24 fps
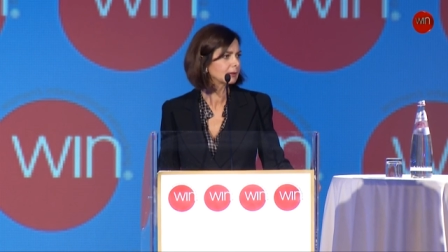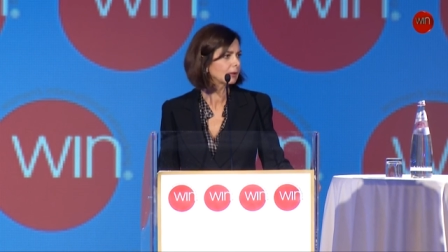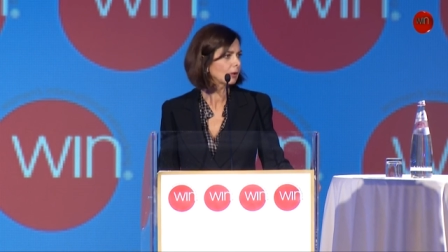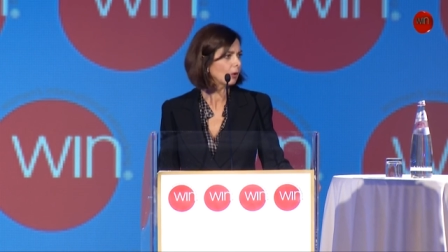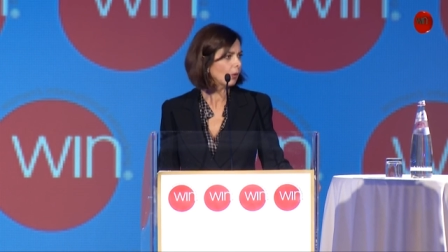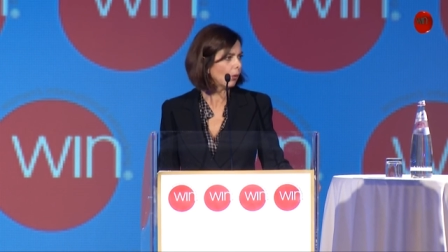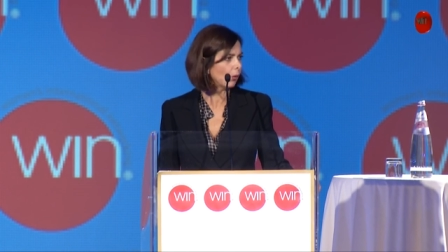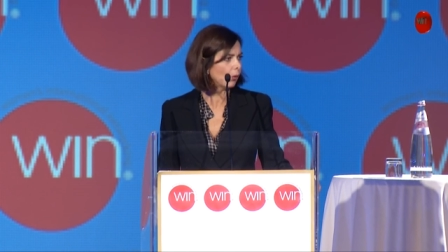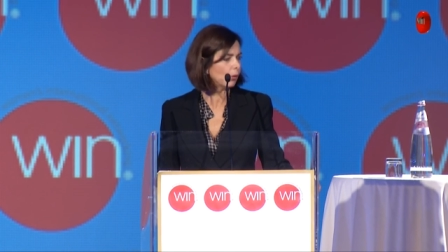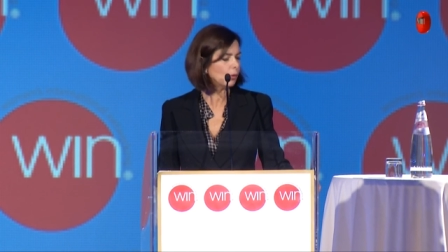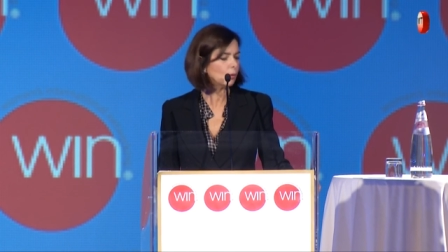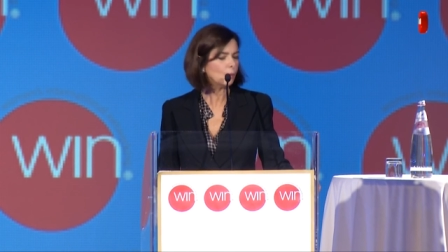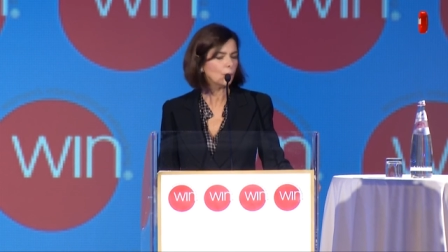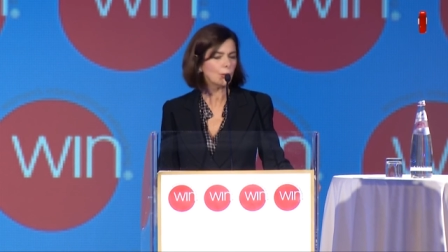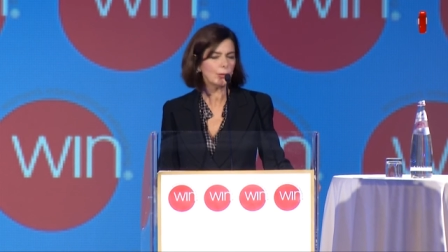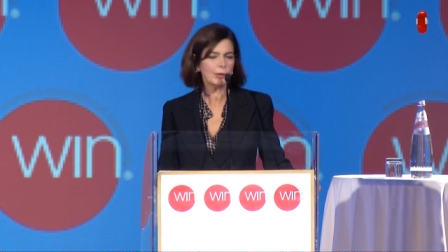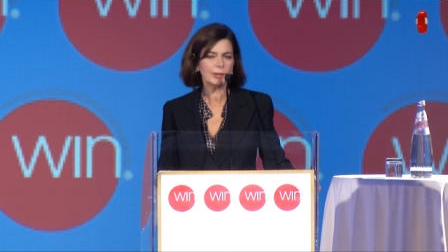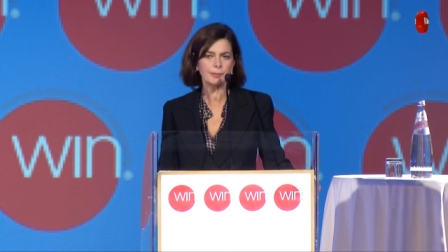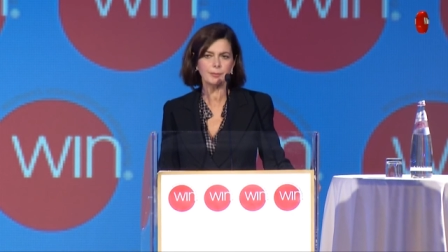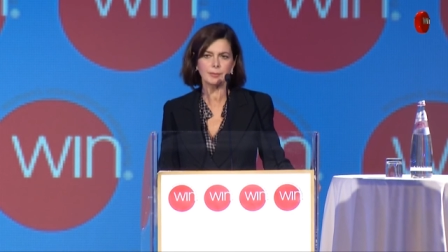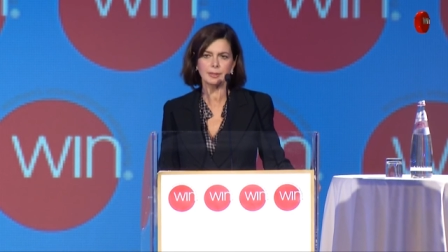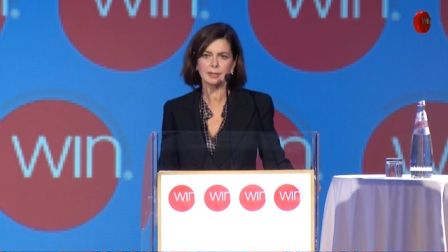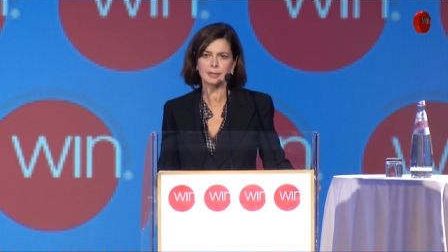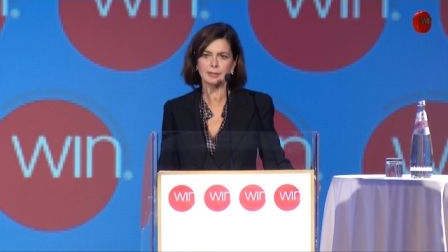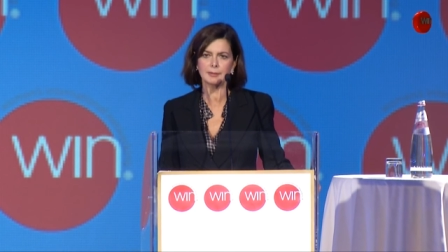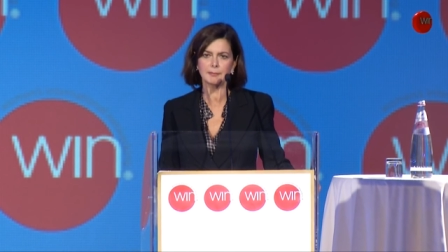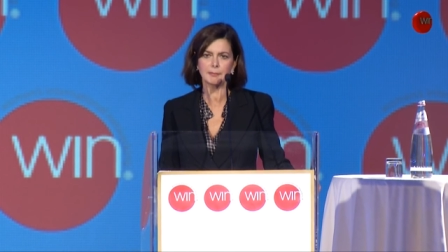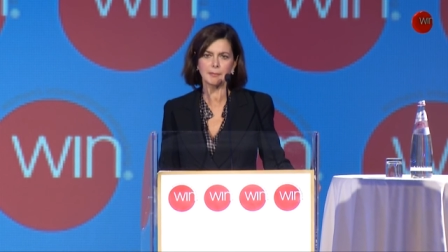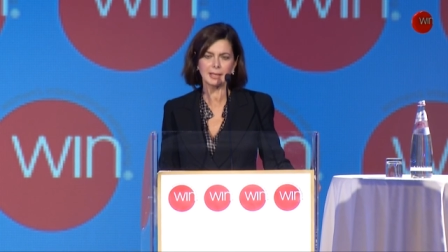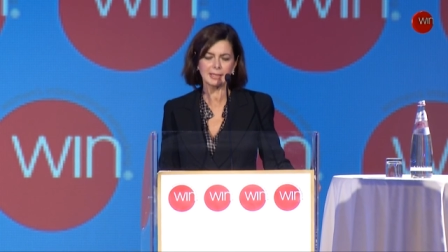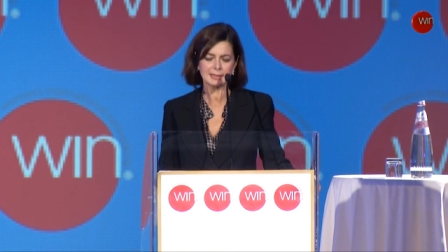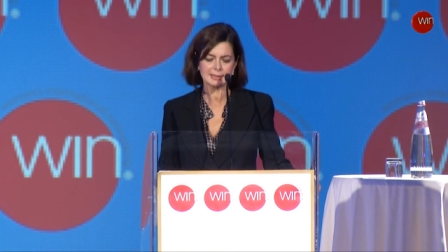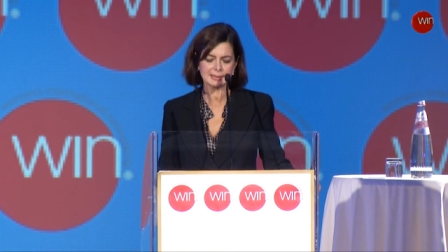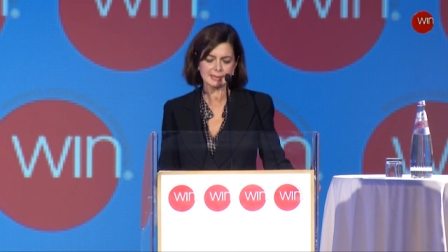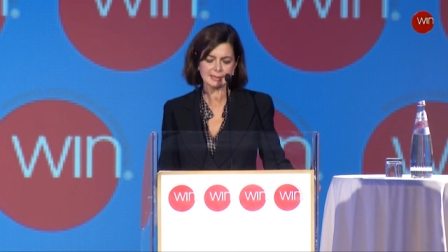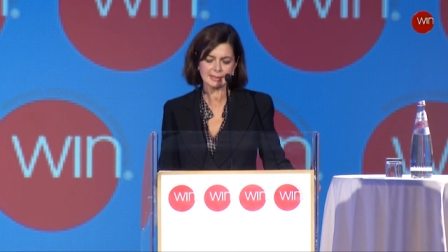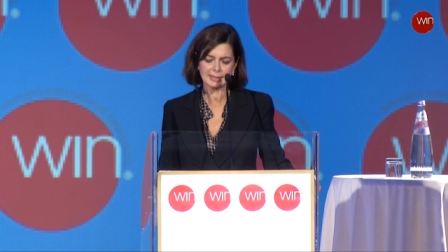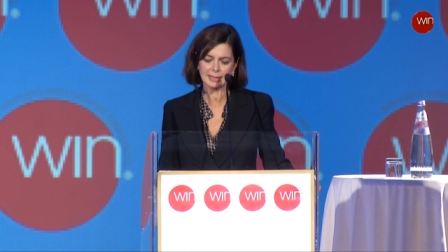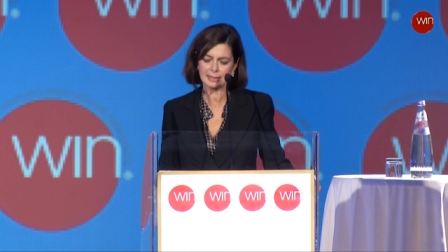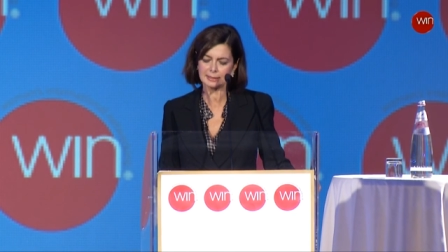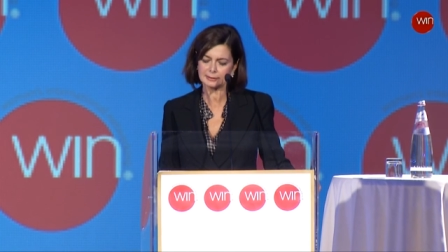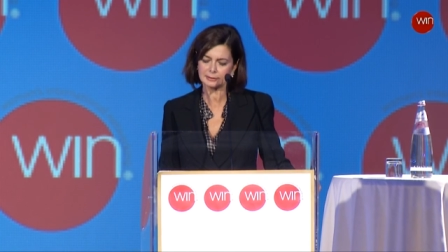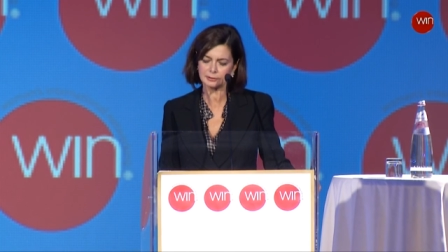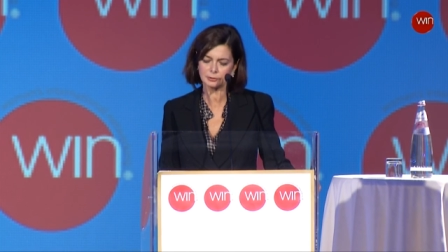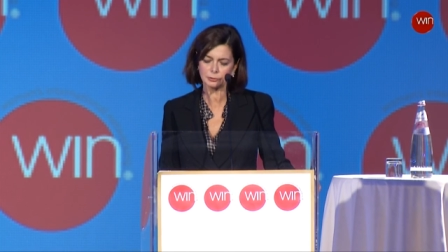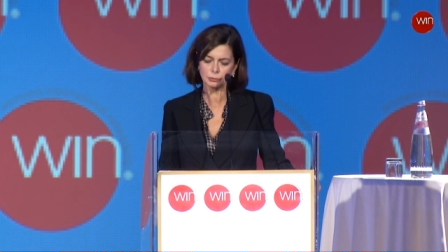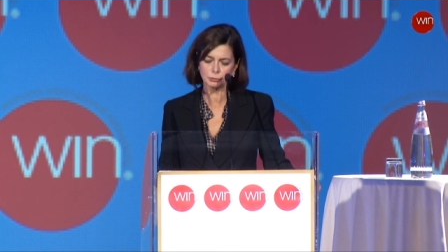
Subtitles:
All women must act